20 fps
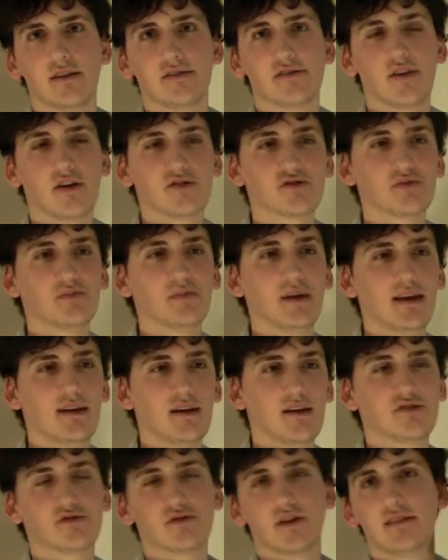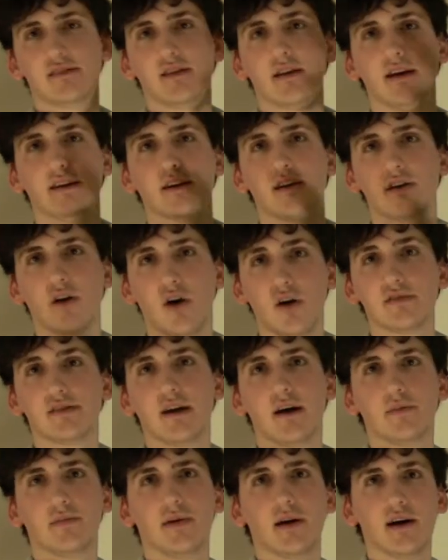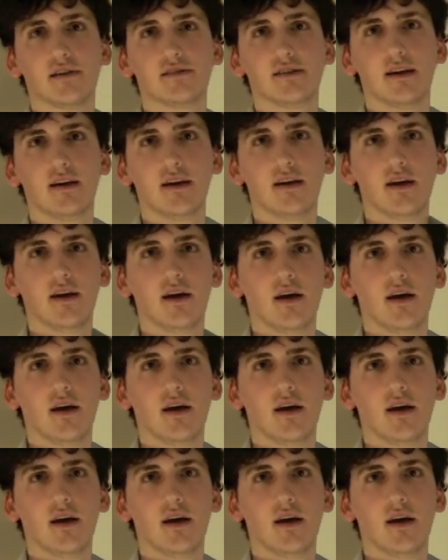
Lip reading: social media, treat it like a cocktail party.